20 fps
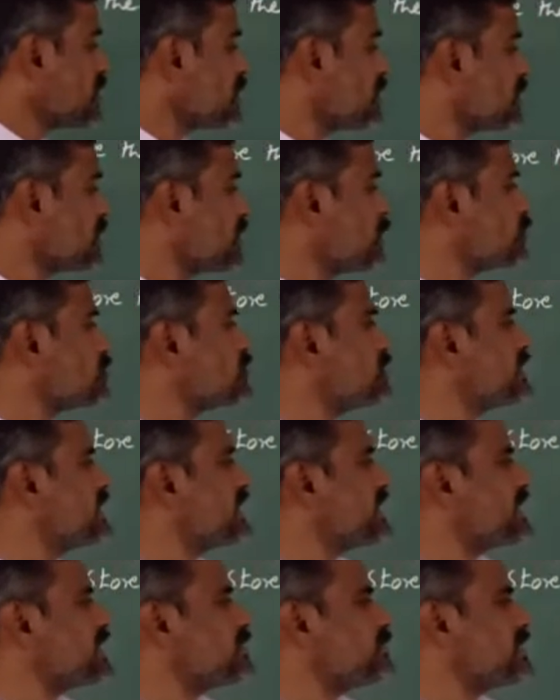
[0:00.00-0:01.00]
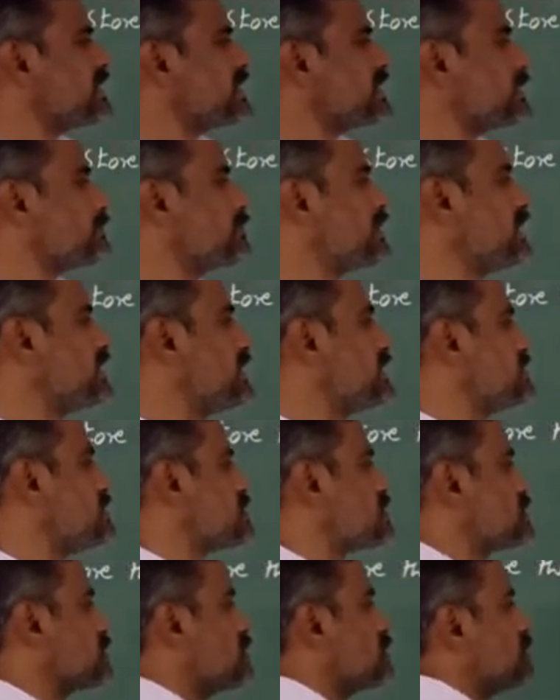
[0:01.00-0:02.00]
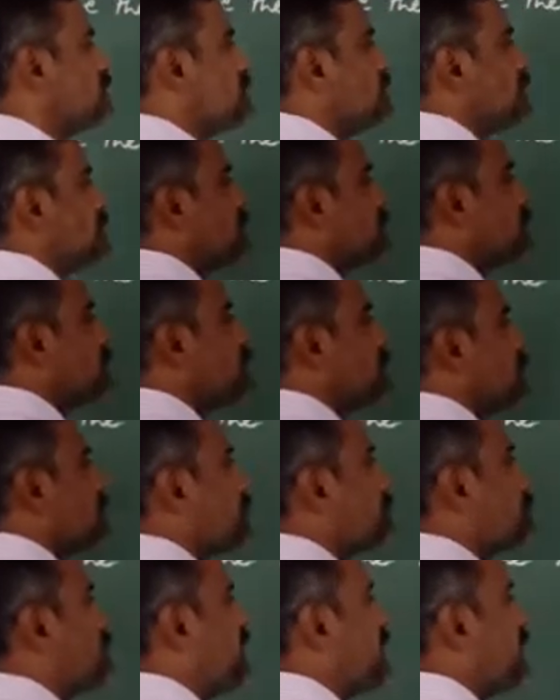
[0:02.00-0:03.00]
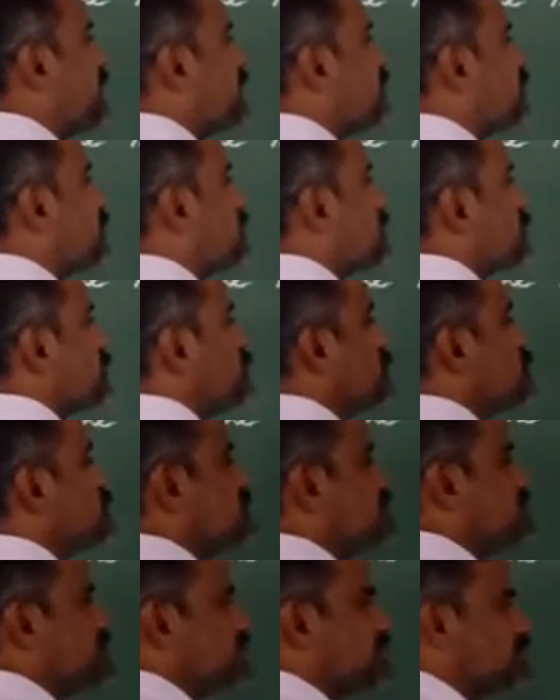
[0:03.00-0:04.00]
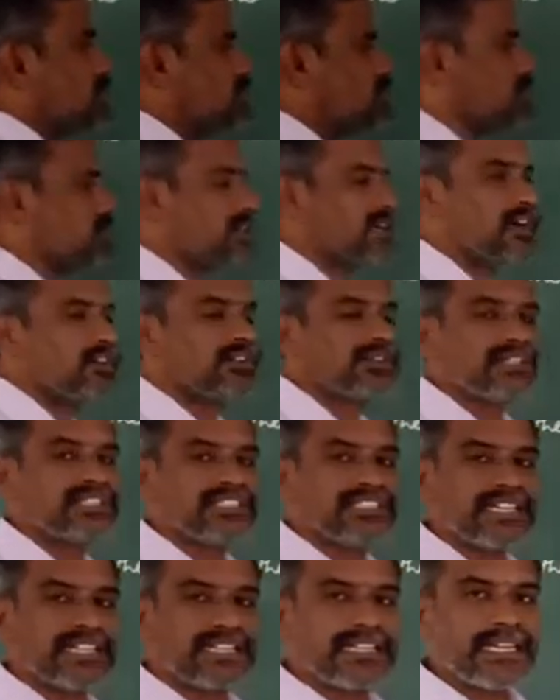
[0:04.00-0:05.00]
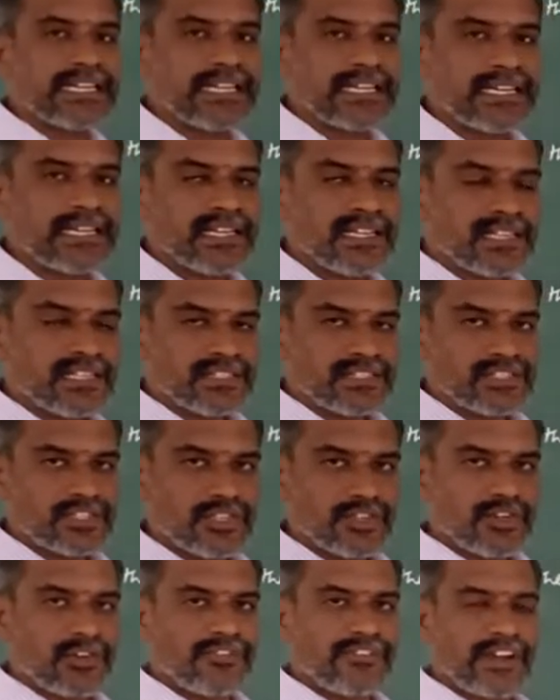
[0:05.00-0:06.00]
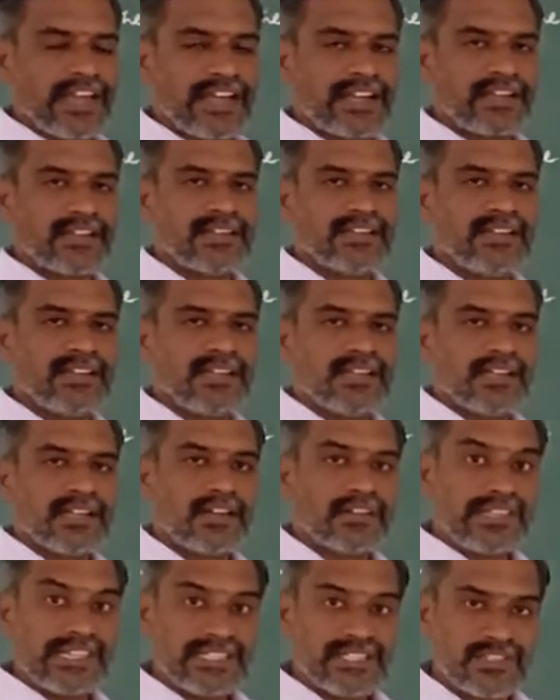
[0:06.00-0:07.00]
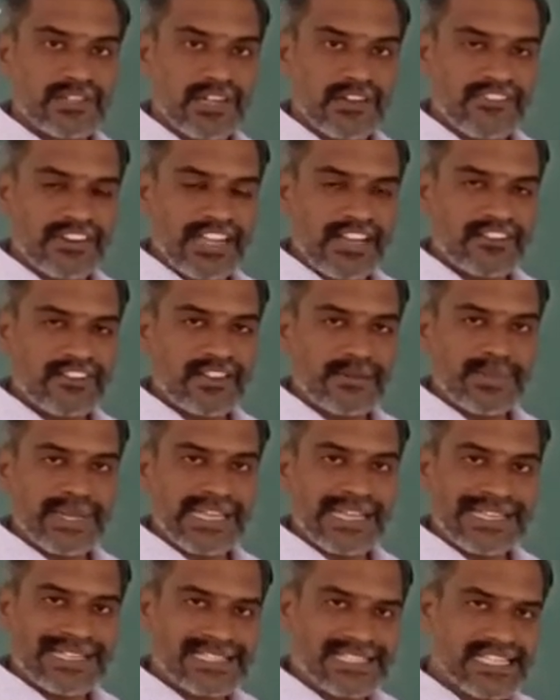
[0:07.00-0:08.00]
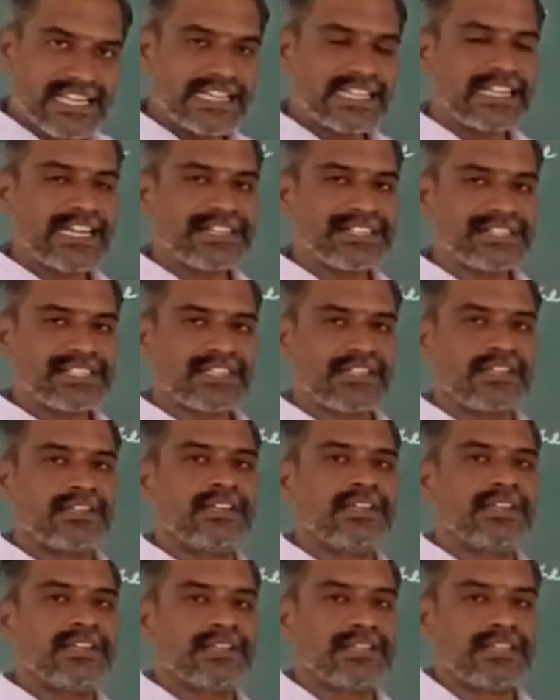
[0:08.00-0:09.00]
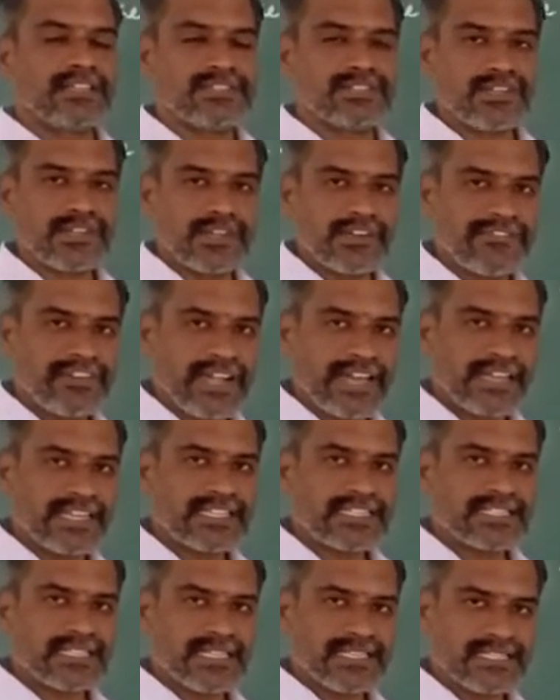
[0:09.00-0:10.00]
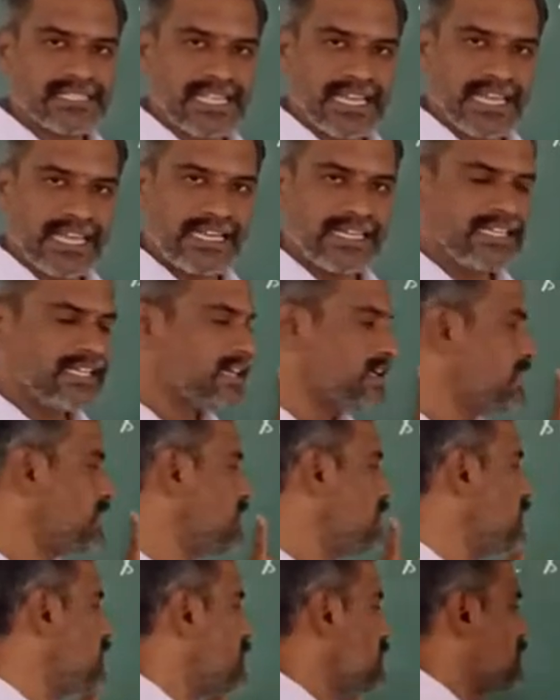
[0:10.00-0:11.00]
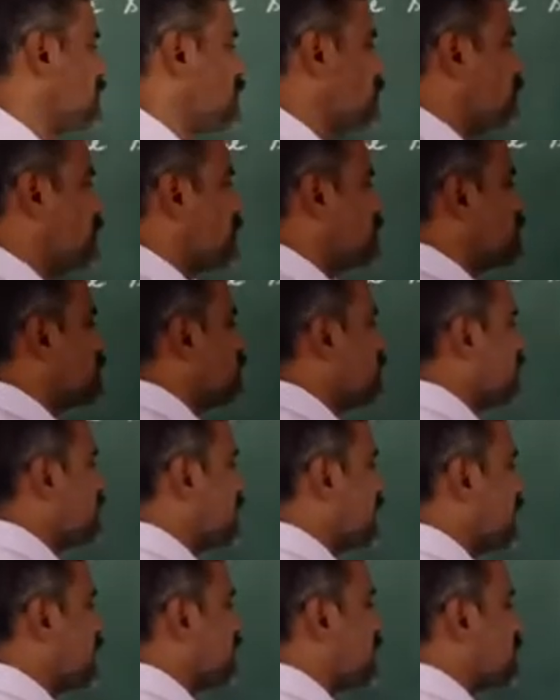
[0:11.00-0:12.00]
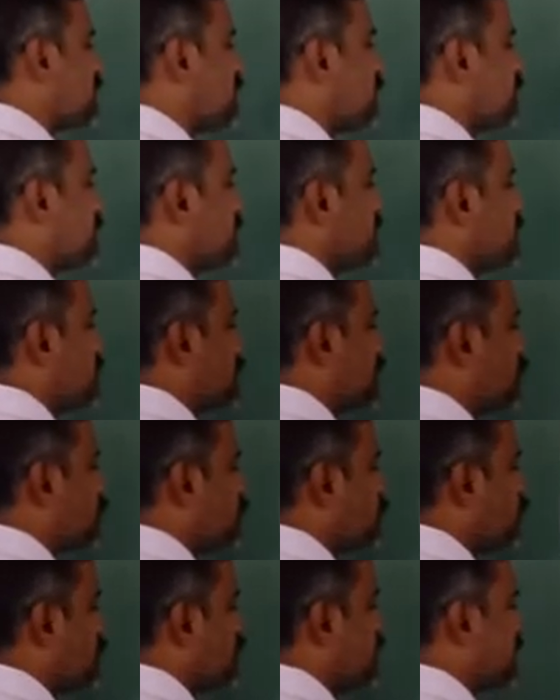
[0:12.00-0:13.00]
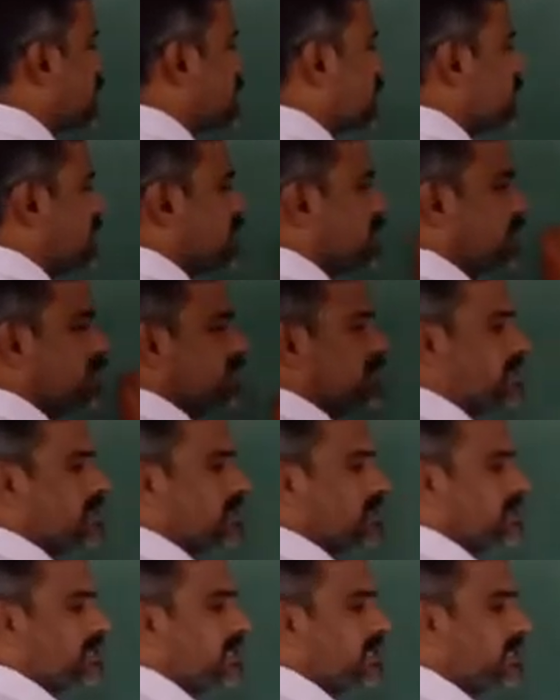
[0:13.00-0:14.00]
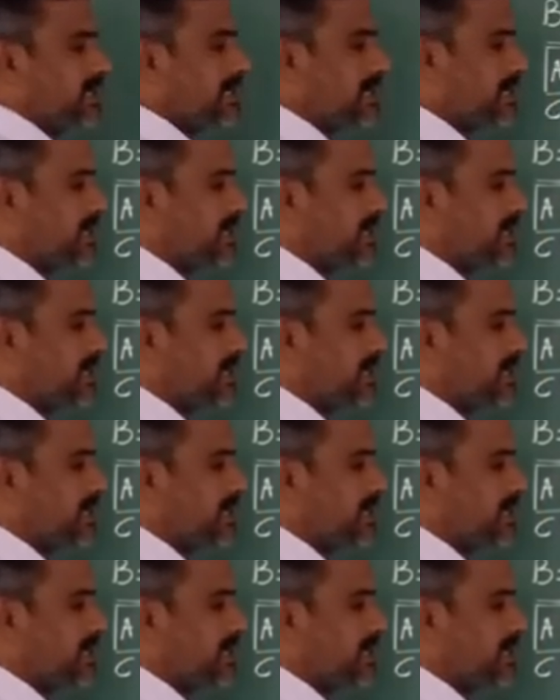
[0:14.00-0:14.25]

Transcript: Now to decrement B register. Now B equal to 0. Now to check the 0 flag. Now the 0 flag will be set condition. The 0 flag is set, the whatever data in accumulator that